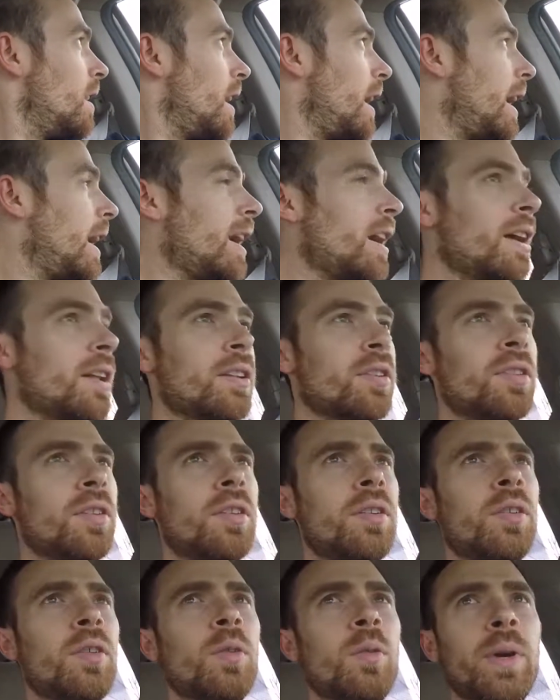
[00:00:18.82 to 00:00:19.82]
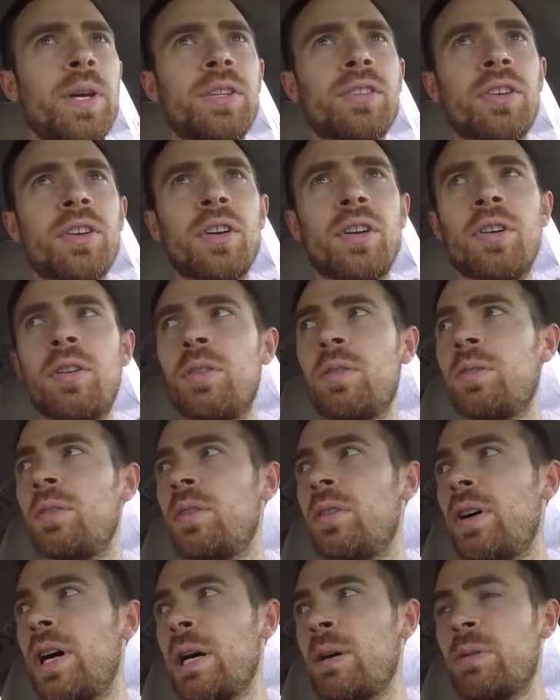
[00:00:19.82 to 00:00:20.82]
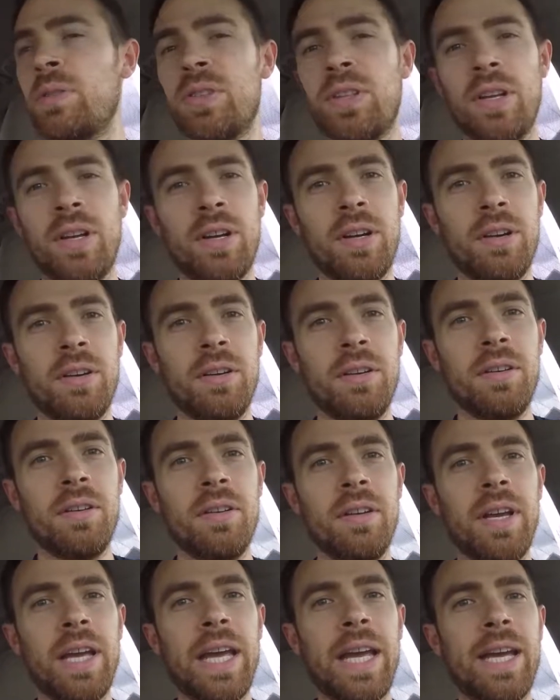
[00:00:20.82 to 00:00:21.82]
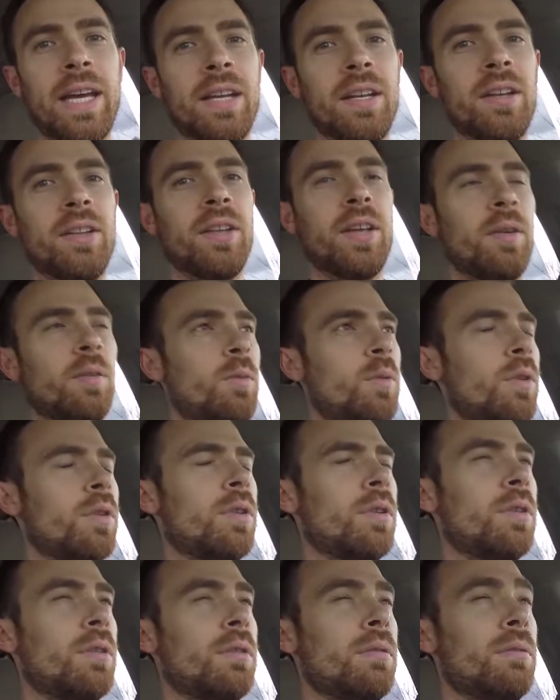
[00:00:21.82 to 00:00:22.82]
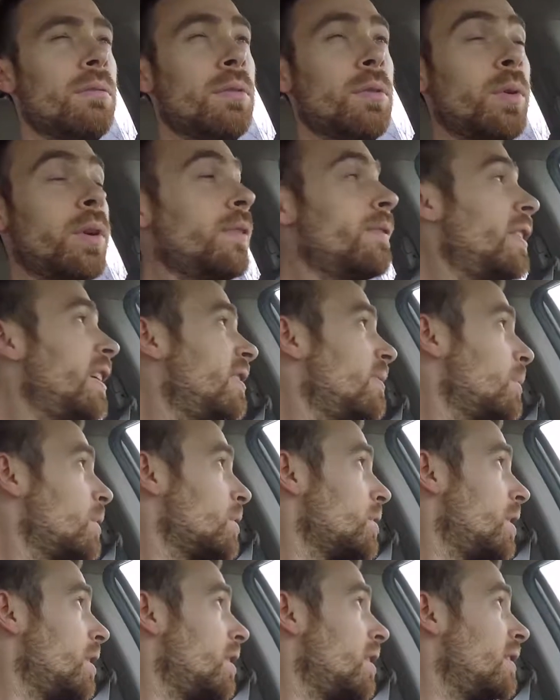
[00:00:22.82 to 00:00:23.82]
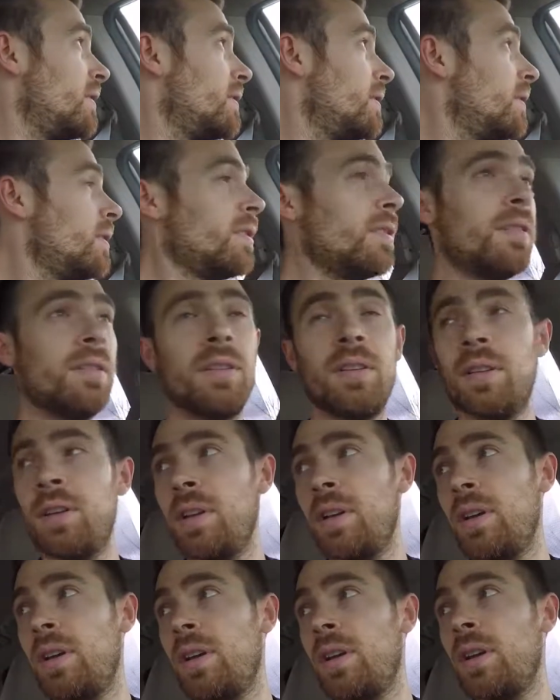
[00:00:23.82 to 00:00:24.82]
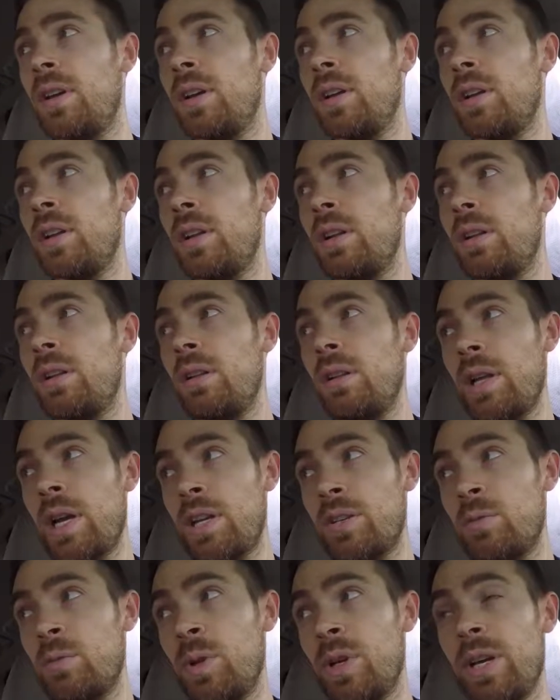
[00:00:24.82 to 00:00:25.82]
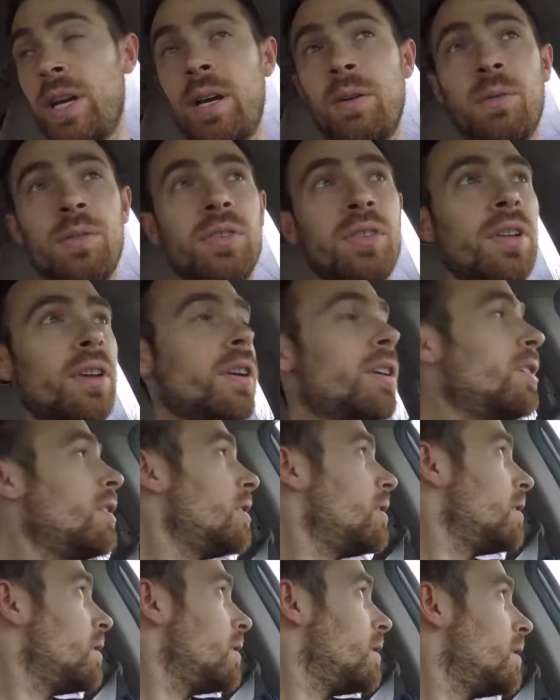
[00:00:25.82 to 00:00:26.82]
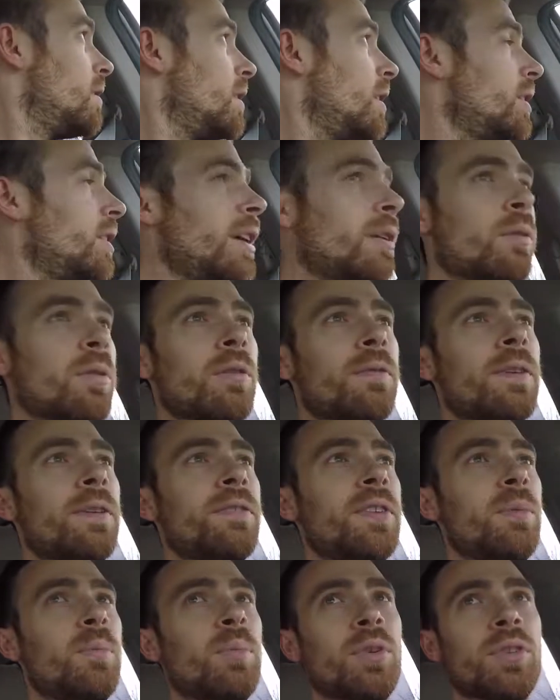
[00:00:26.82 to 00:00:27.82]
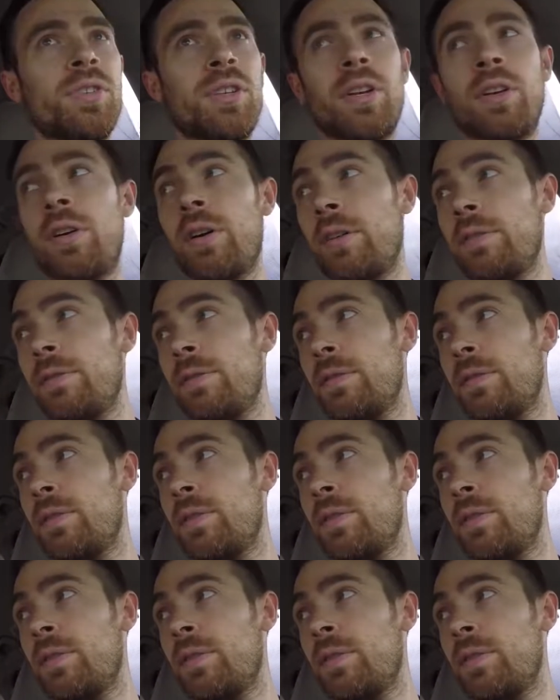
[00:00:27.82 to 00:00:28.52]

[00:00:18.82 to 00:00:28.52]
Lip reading: And 2 weeks ago I was there and they were 25% off. Last week I was there and they were 50% off.